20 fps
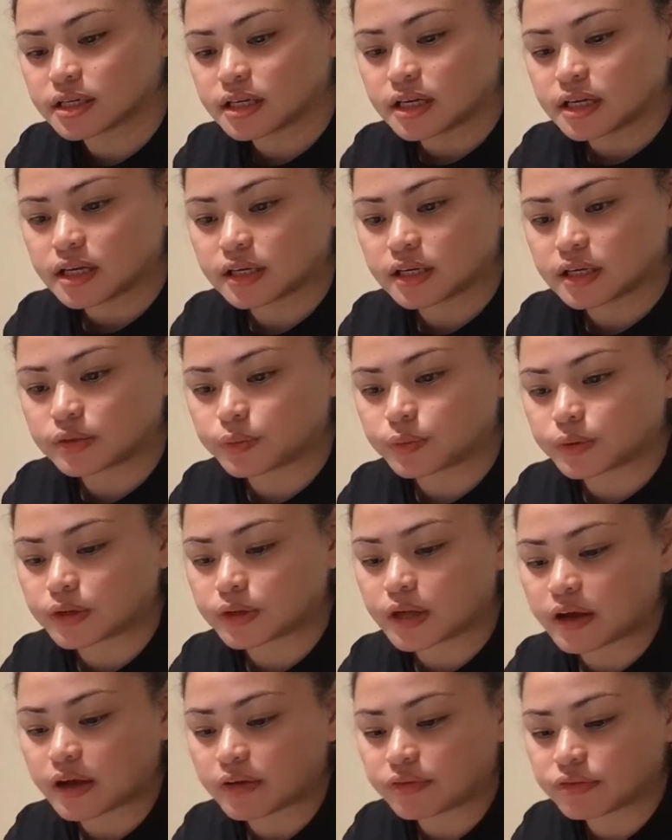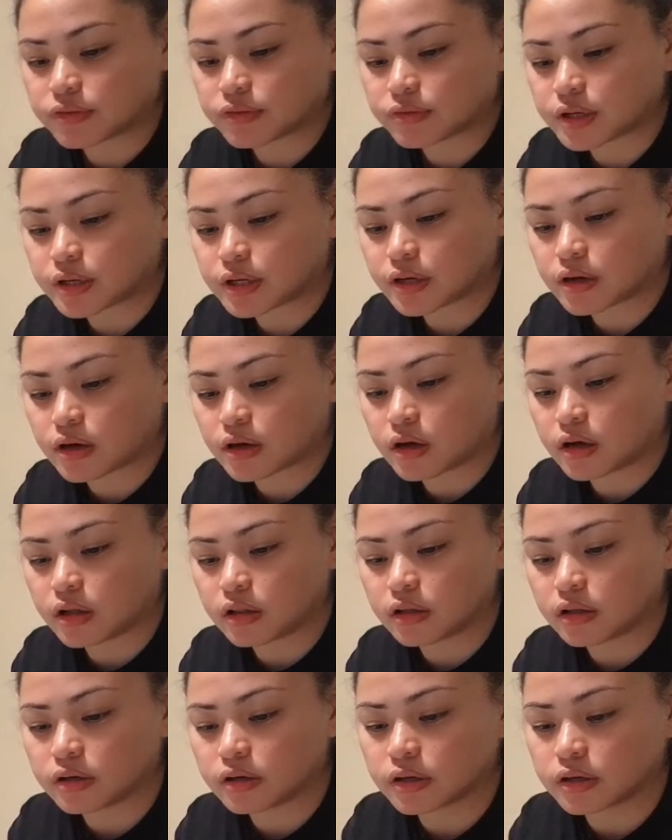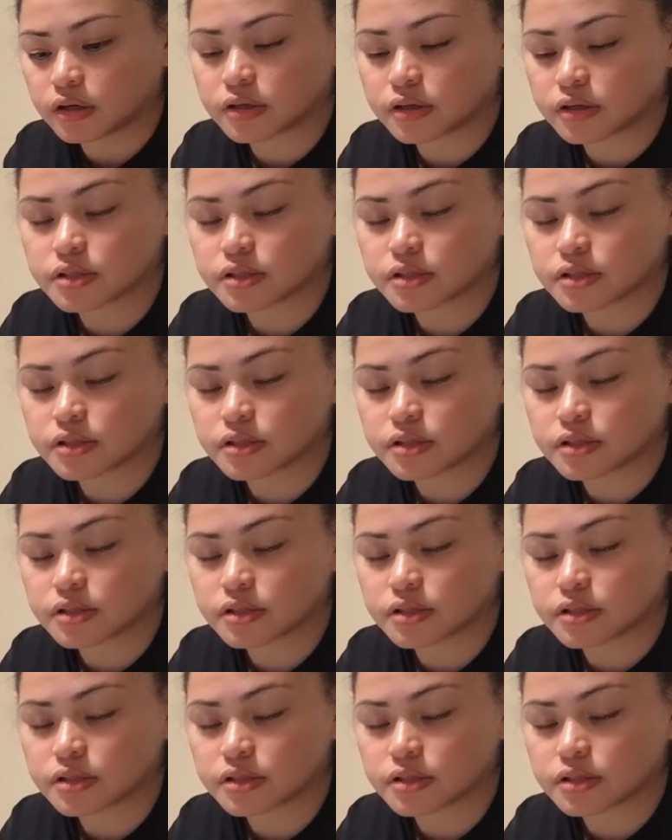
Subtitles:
It will have 3 colors.